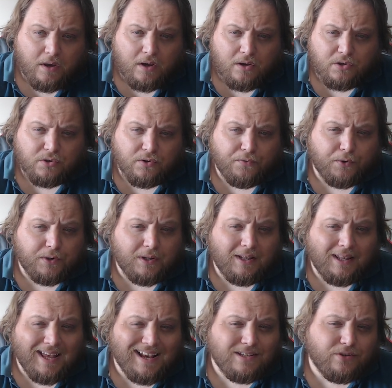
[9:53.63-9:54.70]
So for the
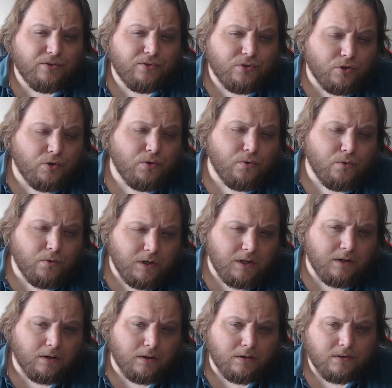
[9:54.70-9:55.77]
last 2
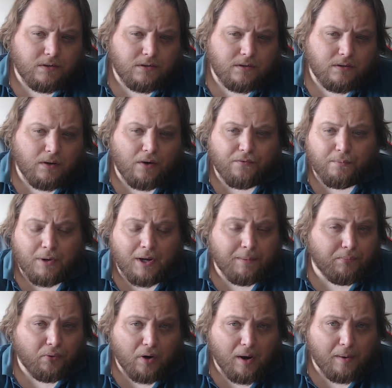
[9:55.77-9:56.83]
years of my
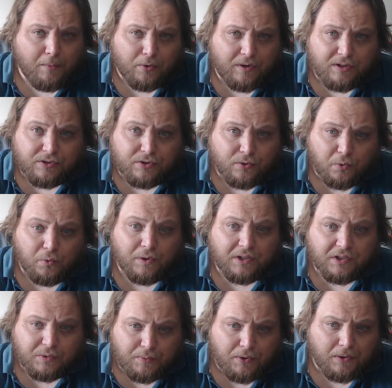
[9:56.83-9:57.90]
primary school
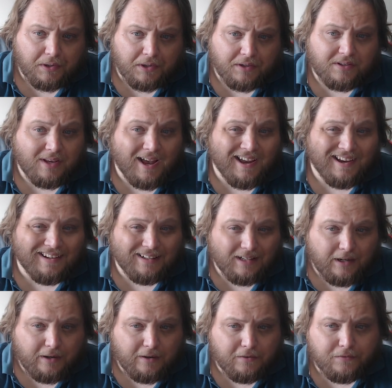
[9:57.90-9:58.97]
experience, I
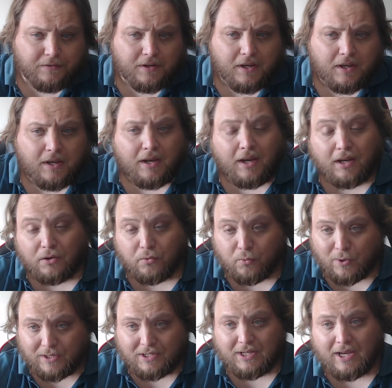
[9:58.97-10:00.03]
lived in
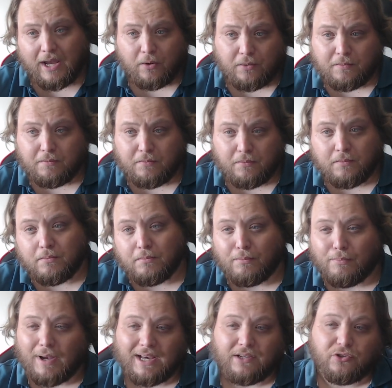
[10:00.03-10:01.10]
one town,
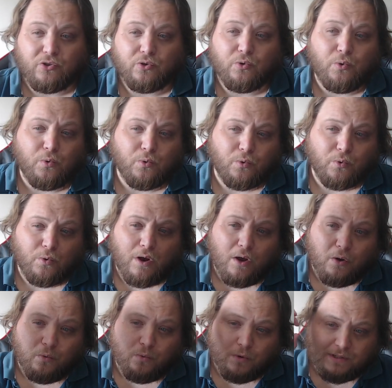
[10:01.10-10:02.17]
my school
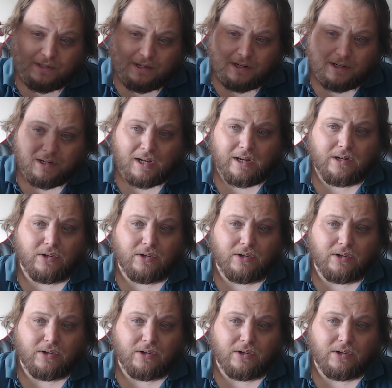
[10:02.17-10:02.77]
was in another